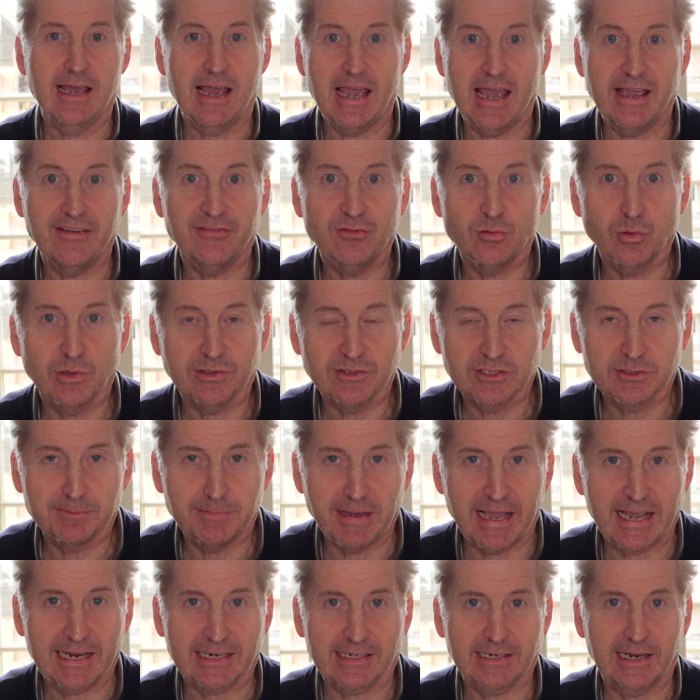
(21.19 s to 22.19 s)
Everyone's
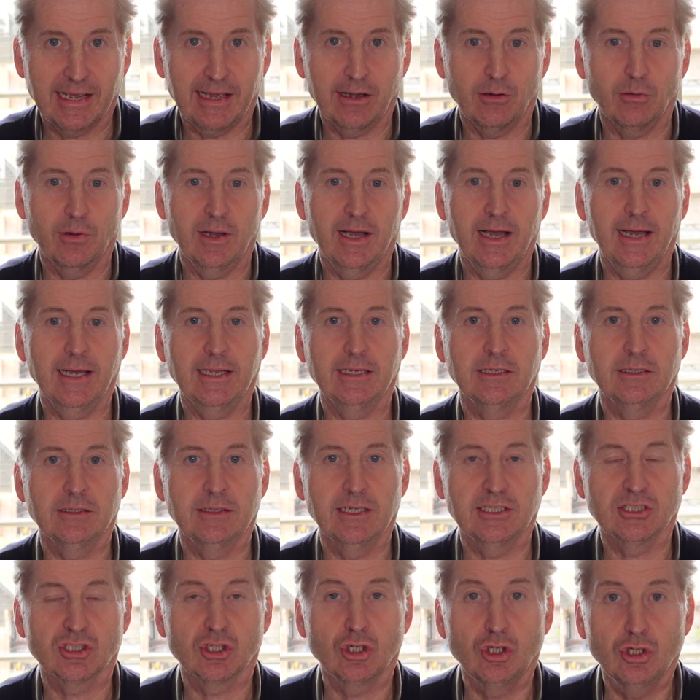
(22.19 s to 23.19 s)
back now and
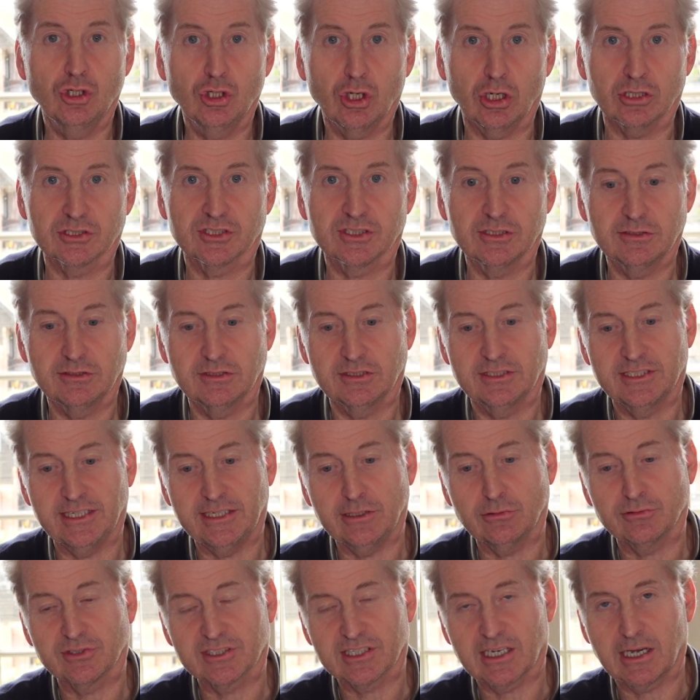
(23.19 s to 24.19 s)
there's lots of
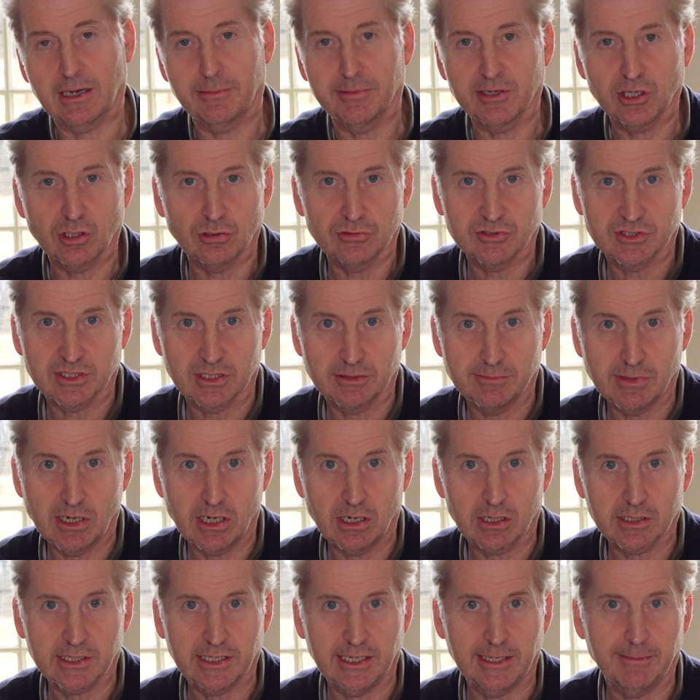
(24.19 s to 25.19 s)
deals coming onto the
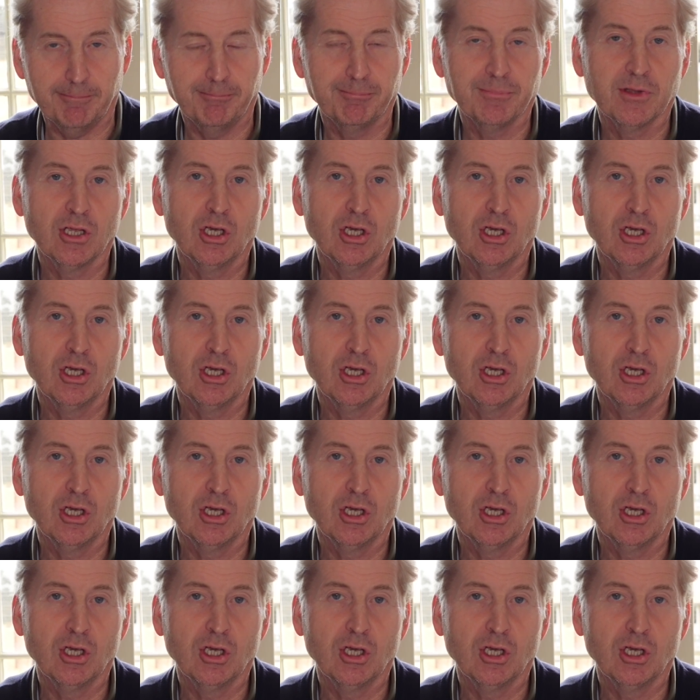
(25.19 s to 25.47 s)
market.